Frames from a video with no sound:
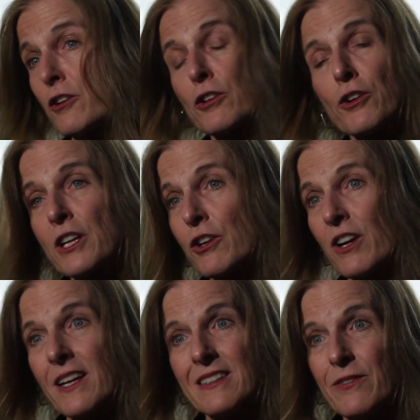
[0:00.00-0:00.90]
They're learning
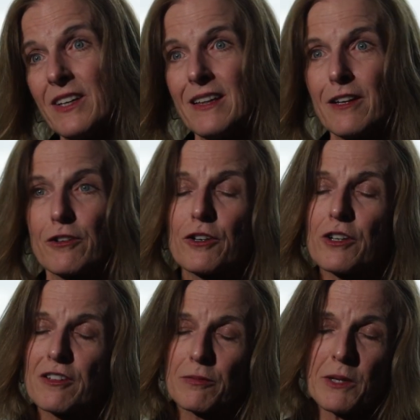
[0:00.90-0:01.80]
creativity, they're
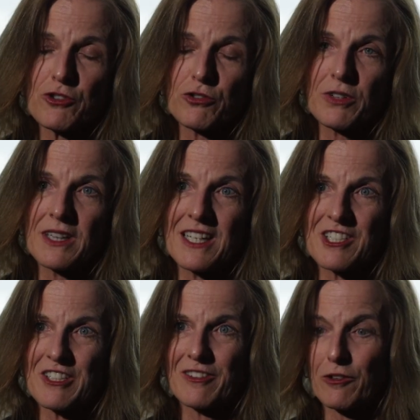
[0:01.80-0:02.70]
learning spatial
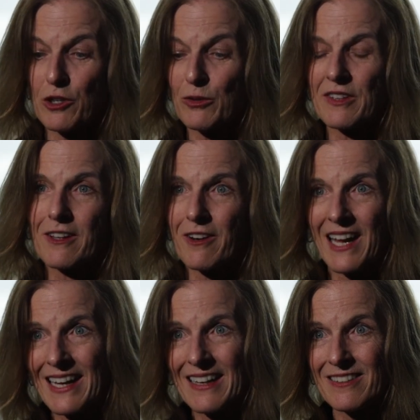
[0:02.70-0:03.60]
relations, they're using their
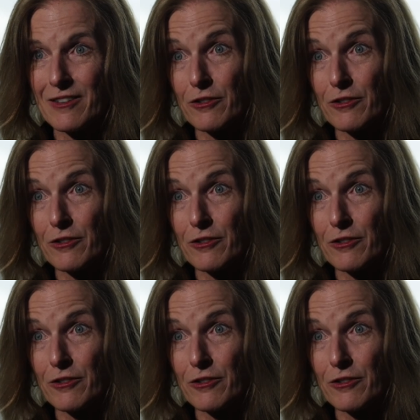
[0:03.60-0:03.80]
hands,